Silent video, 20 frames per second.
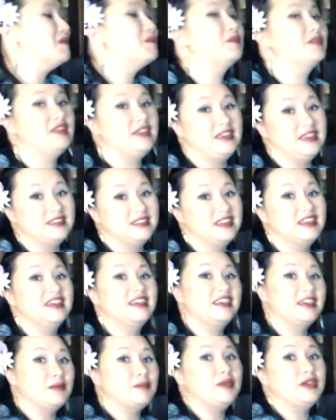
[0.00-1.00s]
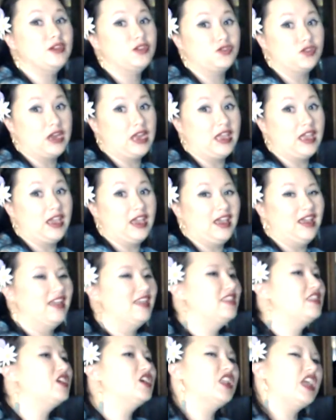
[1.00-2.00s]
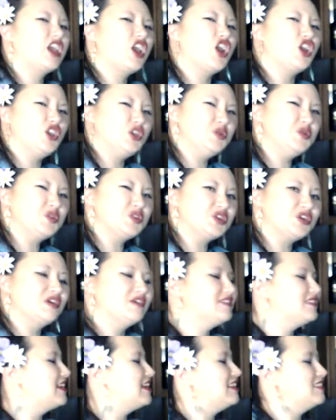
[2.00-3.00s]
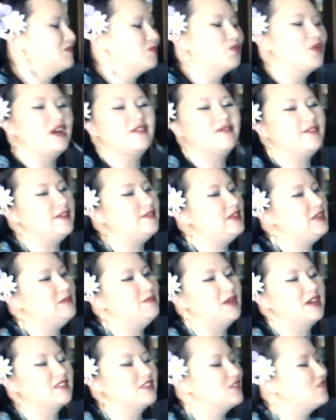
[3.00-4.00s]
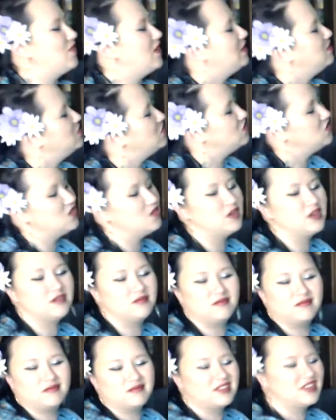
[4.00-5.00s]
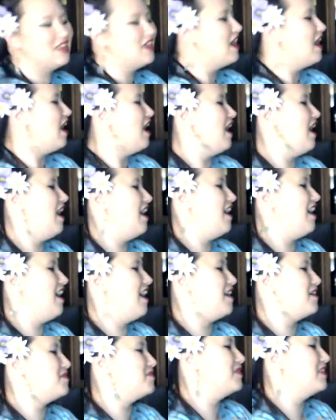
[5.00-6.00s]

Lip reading: Please get me a drink. And they're like, are you sure? I was like, it's what, $15? It's fine. Just do it. Yeah.